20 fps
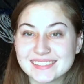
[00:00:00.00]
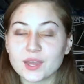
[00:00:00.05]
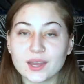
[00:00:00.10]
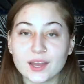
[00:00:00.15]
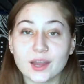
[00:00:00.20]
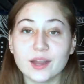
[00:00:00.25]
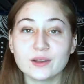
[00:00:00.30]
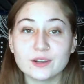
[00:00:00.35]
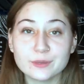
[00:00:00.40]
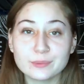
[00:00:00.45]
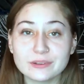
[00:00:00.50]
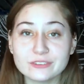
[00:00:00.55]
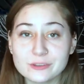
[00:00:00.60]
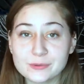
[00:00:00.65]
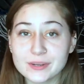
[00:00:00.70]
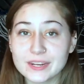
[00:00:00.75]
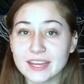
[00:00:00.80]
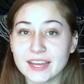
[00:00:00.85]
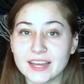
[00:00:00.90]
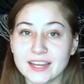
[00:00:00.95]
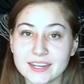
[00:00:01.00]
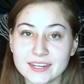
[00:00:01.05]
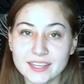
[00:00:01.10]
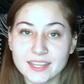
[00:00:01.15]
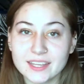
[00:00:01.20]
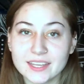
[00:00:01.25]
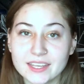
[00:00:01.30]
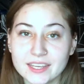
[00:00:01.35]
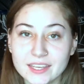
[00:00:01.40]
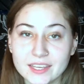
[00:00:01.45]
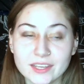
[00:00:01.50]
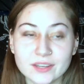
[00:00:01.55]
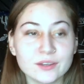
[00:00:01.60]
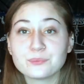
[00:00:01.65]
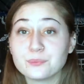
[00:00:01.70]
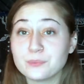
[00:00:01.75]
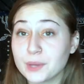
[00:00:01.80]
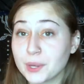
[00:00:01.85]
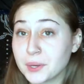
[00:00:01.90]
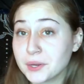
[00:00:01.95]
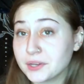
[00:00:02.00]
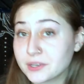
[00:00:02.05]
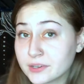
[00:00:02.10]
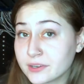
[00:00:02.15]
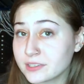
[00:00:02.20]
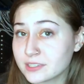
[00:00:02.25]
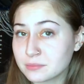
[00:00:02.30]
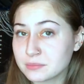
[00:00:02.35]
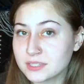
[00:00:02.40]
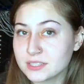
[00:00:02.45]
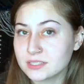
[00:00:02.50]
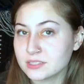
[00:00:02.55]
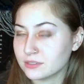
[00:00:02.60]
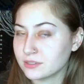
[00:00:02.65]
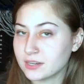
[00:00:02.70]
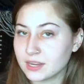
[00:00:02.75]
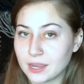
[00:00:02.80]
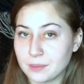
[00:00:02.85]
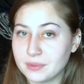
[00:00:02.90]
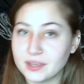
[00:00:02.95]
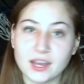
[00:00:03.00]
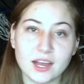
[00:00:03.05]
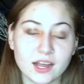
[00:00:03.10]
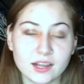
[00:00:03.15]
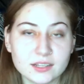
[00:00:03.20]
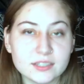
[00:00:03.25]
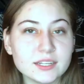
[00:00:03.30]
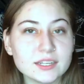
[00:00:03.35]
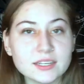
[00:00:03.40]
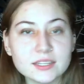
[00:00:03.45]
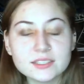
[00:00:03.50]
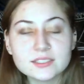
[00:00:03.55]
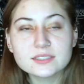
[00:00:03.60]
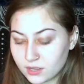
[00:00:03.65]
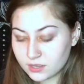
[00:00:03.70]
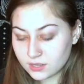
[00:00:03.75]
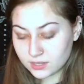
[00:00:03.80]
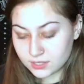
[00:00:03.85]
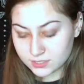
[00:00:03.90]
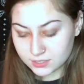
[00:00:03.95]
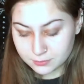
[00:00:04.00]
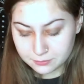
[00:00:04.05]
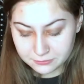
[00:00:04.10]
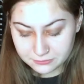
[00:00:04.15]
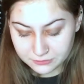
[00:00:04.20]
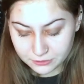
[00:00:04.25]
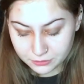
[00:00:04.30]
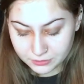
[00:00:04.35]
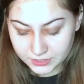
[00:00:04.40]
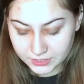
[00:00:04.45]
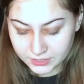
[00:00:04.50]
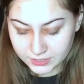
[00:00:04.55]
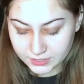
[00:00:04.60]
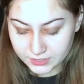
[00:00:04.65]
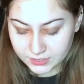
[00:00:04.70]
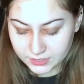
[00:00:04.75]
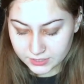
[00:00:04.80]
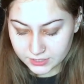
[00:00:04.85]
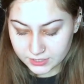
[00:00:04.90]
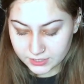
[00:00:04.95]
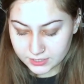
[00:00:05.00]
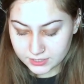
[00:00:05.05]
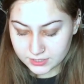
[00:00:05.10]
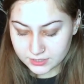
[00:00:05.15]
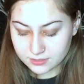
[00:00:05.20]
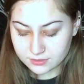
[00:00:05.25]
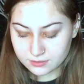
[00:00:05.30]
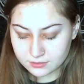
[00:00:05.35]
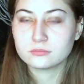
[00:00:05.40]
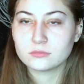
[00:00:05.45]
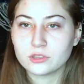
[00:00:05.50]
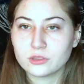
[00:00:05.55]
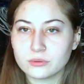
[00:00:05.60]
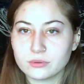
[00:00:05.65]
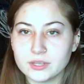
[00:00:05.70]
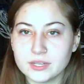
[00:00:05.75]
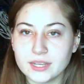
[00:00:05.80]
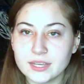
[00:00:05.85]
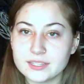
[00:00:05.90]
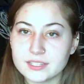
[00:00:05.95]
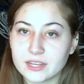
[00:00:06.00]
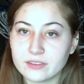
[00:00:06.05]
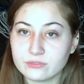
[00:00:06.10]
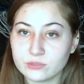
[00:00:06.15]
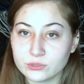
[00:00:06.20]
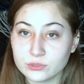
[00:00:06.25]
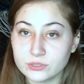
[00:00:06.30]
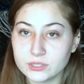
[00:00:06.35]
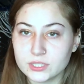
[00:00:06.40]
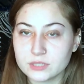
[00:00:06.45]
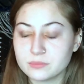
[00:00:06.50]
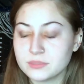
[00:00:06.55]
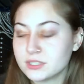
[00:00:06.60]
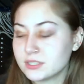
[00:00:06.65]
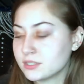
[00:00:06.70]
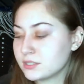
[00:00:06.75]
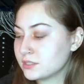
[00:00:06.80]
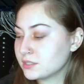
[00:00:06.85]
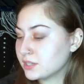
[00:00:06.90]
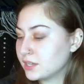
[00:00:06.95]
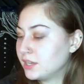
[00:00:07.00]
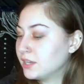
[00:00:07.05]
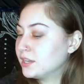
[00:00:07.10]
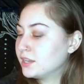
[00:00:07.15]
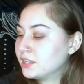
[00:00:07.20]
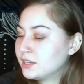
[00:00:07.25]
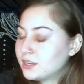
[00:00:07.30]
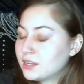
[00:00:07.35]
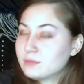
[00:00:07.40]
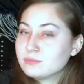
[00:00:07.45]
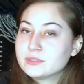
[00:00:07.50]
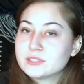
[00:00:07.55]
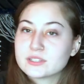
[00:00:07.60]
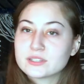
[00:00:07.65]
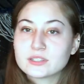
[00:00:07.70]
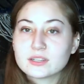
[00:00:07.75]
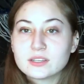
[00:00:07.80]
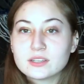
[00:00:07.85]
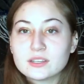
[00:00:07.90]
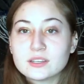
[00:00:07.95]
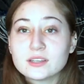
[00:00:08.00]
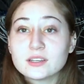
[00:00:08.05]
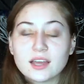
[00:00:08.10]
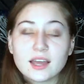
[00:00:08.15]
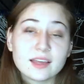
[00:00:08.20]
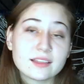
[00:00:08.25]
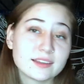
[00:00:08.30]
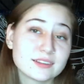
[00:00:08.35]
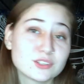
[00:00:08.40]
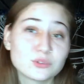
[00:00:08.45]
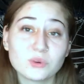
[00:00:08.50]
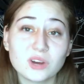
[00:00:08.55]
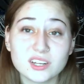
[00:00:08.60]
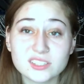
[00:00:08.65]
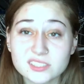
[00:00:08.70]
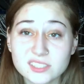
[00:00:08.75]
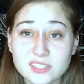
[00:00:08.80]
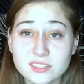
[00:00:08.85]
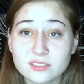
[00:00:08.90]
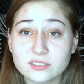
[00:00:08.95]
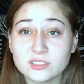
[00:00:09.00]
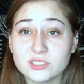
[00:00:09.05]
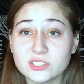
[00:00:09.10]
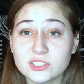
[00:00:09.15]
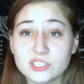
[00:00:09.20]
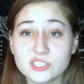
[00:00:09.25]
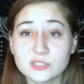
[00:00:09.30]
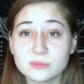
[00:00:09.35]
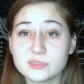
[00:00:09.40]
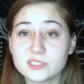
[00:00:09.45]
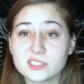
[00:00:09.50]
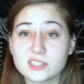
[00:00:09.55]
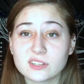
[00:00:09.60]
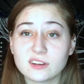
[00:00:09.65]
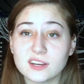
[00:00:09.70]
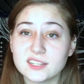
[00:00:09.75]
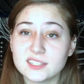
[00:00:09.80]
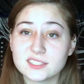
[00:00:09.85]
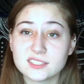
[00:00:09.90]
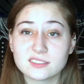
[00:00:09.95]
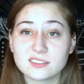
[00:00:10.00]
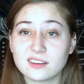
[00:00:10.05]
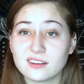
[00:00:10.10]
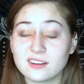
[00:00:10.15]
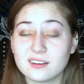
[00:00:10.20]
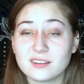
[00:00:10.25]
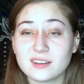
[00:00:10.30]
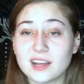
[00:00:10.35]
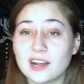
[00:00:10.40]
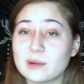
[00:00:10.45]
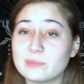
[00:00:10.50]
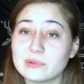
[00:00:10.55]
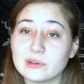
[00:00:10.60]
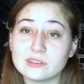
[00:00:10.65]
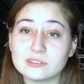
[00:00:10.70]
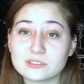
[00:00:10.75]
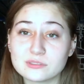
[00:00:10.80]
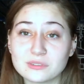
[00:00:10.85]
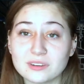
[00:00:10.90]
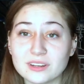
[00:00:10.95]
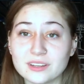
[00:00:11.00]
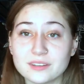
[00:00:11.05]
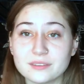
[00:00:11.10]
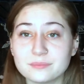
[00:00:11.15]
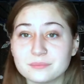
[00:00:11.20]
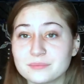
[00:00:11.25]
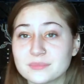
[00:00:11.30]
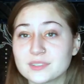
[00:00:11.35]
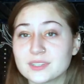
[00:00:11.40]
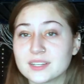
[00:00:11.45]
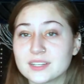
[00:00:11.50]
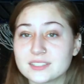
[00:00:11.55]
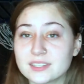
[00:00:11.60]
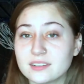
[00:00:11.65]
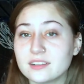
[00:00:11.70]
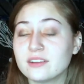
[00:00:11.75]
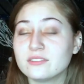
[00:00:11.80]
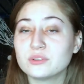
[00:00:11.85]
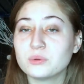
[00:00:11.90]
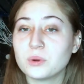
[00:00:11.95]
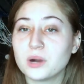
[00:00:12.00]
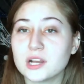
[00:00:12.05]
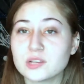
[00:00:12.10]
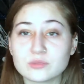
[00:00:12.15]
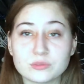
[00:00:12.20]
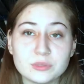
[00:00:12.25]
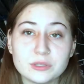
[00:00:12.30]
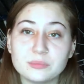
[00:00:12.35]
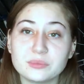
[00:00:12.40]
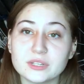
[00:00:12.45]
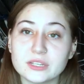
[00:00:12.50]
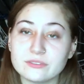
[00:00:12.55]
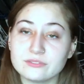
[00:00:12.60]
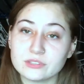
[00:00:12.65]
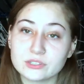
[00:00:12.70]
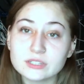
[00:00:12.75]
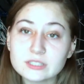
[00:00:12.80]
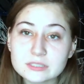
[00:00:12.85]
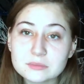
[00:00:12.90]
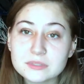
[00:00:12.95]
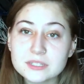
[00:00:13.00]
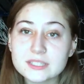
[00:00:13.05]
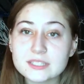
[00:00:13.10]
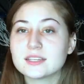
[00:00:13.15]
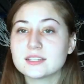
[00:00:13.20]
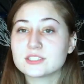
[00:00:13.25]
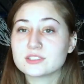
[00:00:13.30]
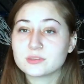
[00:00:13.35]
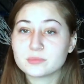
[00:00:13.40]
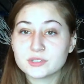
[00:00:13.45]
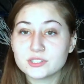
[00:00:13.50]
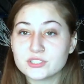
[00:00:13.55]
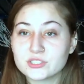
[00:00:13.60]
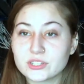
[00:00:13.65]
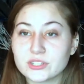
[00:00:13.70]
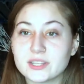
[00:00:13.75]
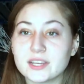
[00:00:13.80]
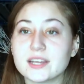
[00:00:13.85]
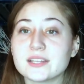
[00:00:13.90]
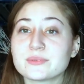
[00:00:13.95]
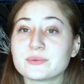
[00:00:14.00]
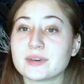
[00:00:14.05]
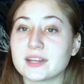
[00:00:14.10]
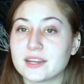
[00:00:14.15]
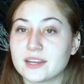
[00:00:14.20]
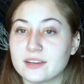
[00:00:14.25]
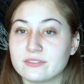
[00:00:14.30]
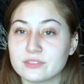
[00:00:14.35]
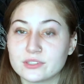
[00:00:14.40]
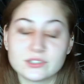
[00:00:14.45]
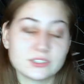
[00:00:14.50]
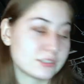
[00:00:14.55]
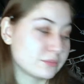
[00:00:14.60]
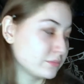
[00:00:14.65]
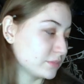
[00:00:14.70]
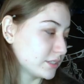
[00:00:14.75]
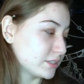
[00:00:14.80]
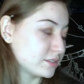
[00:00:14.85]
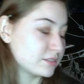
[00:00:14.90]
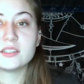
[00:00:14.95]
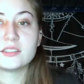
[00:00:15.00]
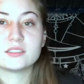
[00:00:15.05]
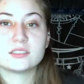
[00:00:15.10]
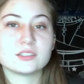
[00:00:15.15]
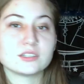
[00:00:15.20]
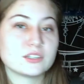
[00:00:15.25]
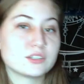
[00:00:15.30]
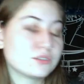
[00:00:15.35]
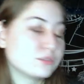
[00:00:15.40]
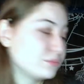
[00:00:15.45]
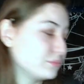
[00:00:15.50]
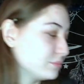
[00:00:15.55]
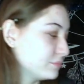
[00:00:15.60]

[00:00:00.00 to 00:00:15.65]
I hope everybody had a Merry Christmas or a Happy Holidays. As I'm filming this, it is 3 days after Christmas, and I like to watch these on YouTube, so I just thought I'll post one because I love to watch what people get for Christmas. So I'm gonna show you guys what I got for Christmas. So